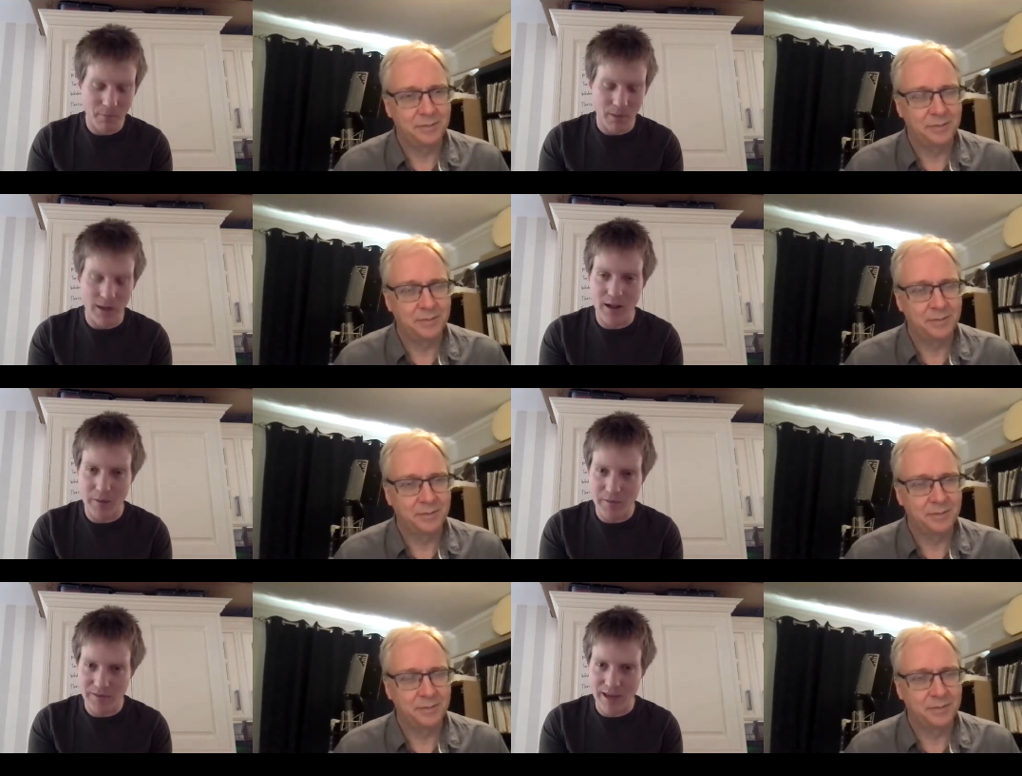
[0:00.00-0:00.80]

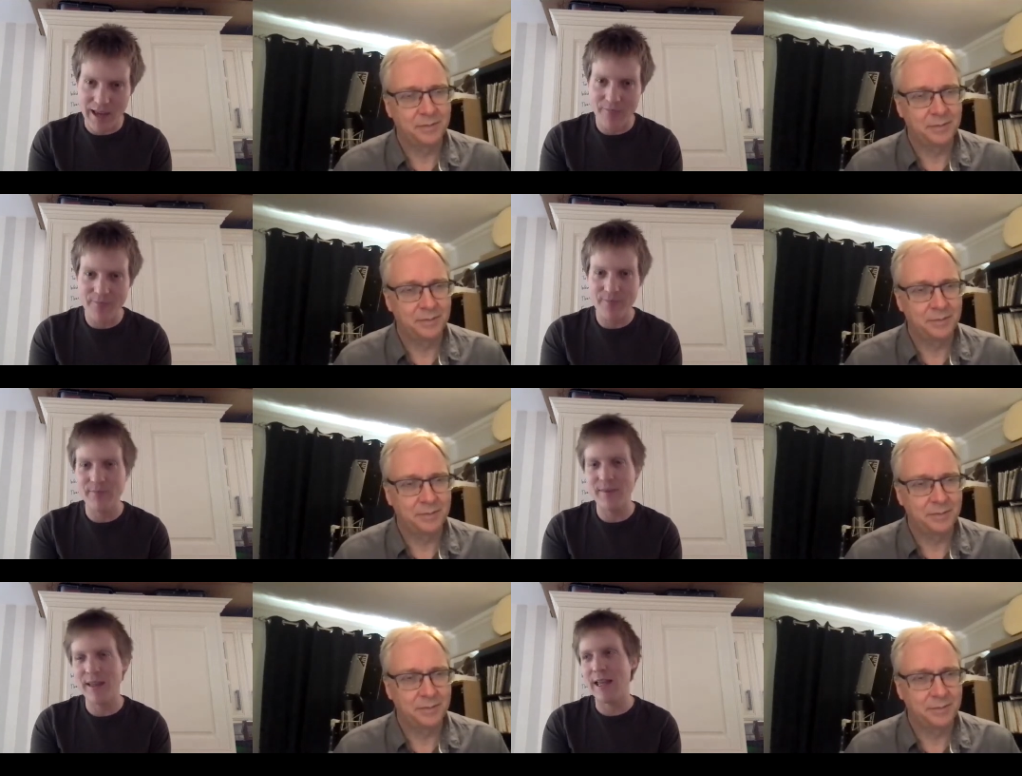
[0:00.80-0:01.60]
Speaker 1: arms fair
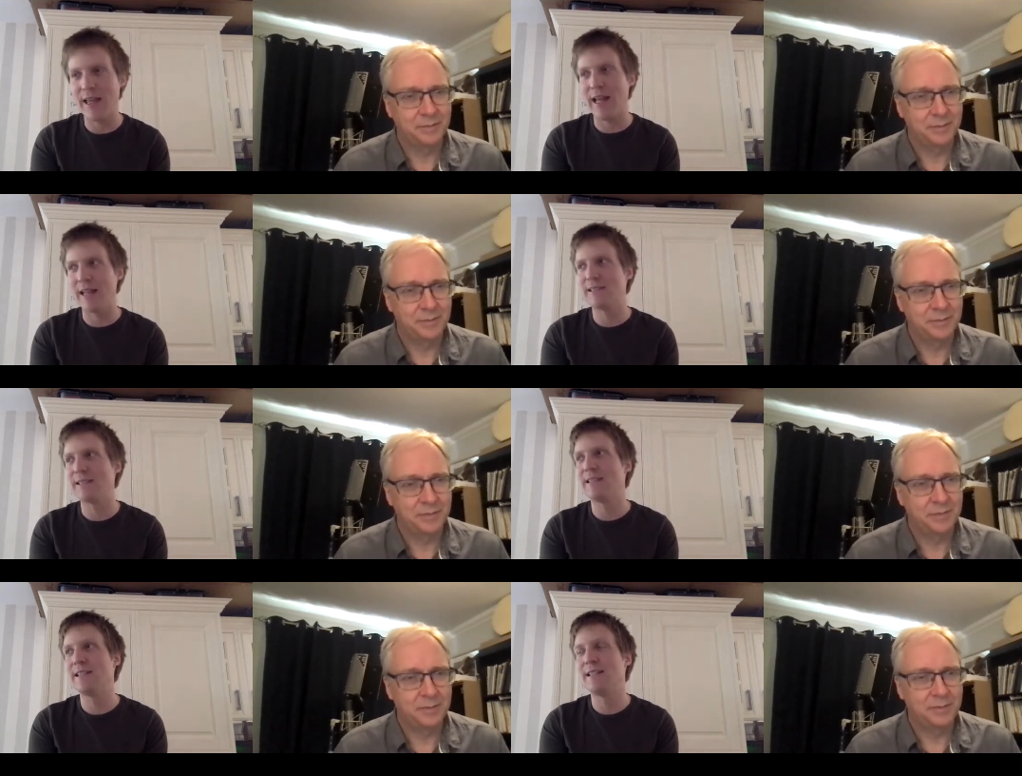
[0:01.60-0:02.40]
at
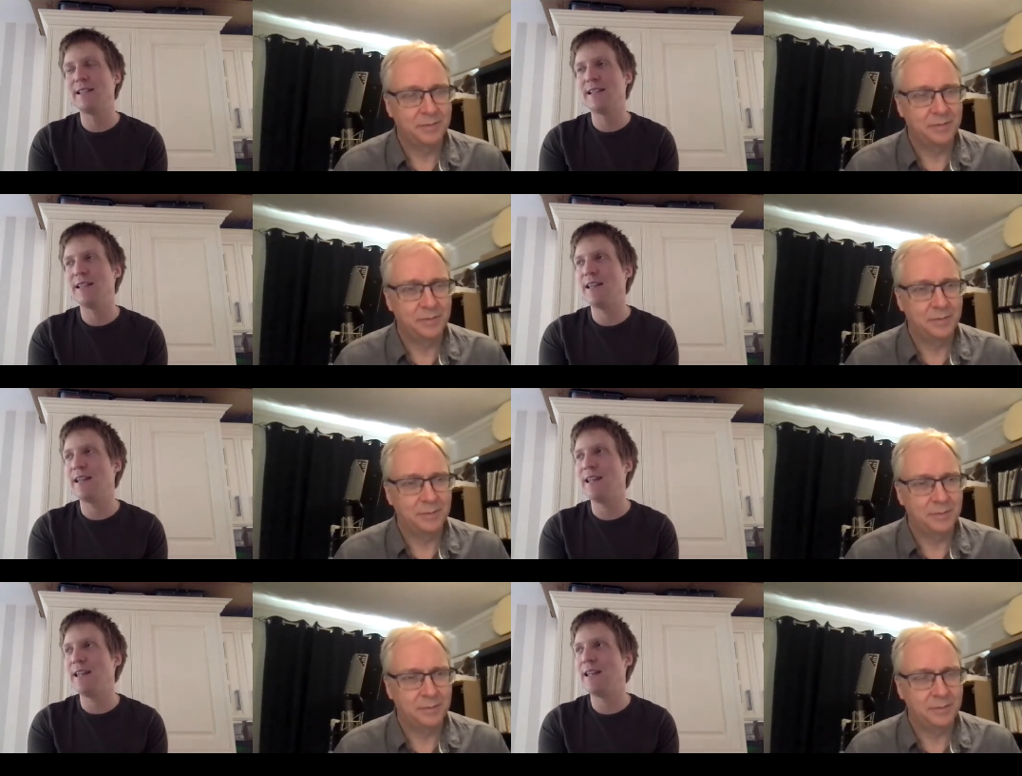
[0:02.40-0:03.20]

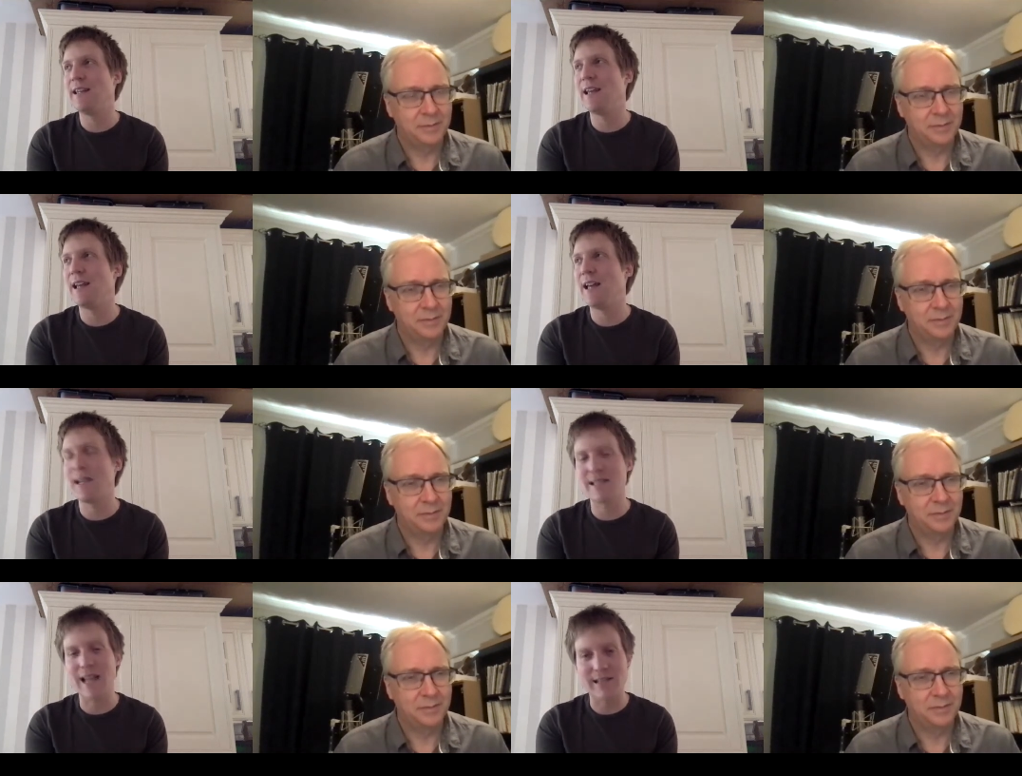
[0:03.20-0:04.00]
the
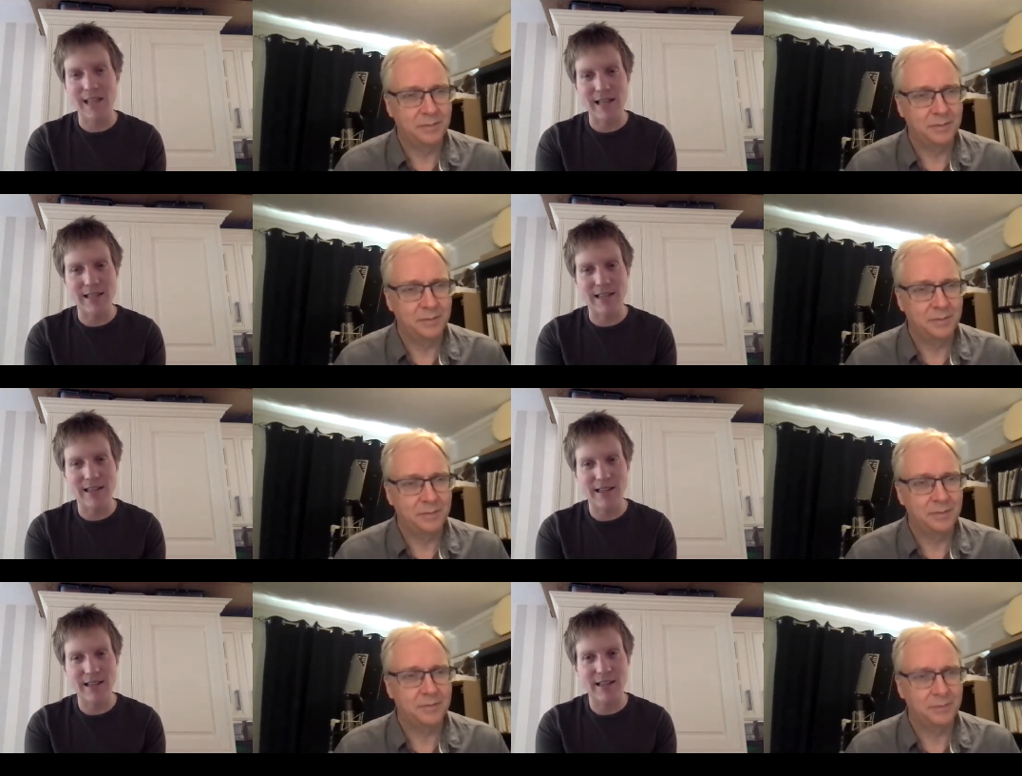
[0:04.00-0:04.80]
Excel Centre
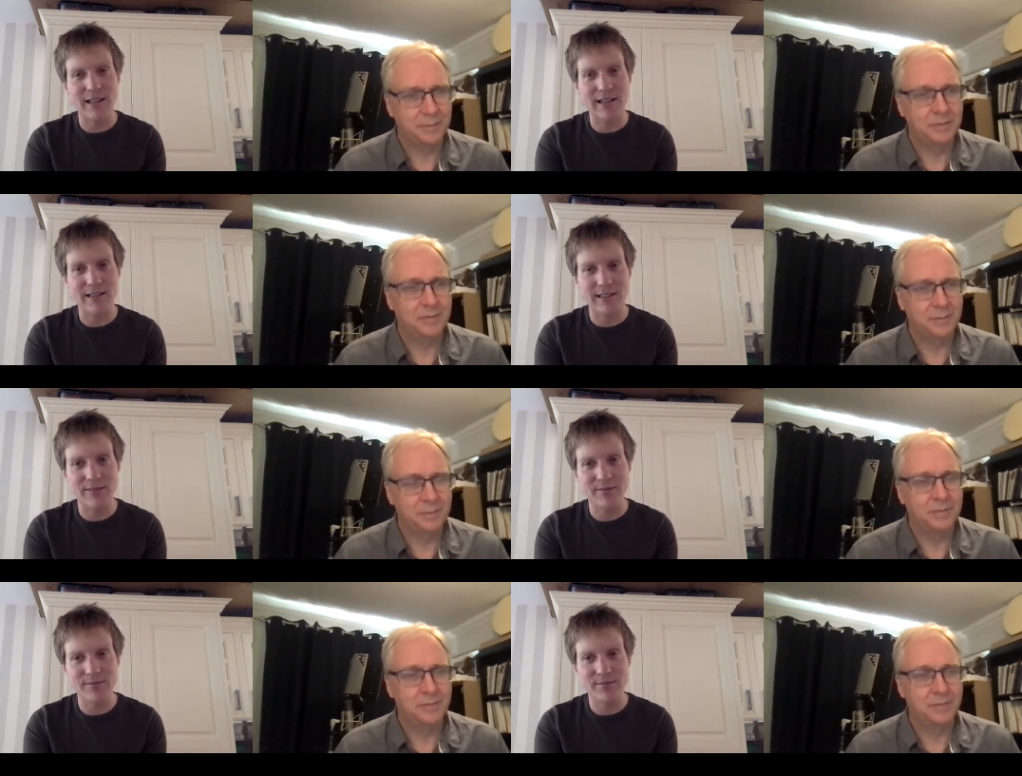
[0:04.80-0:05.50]
in London.